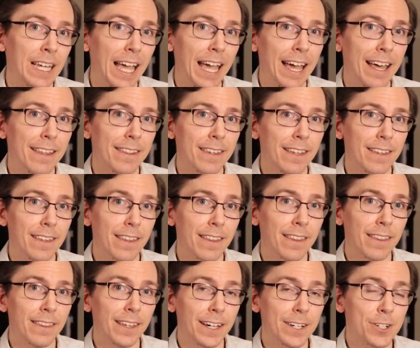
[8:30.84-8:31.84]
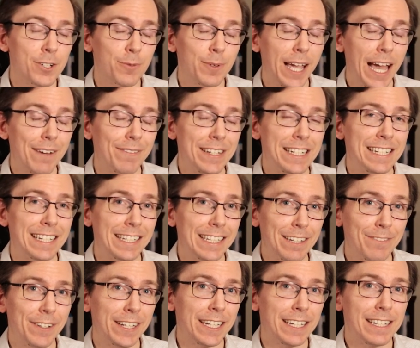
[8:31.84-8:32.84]
And thus we have a
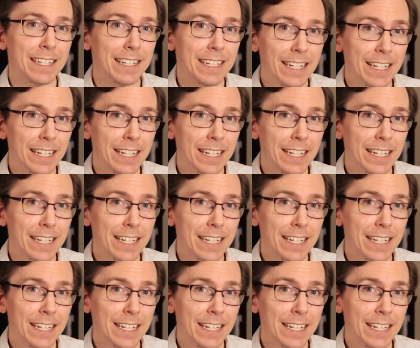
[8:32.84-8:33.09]
significant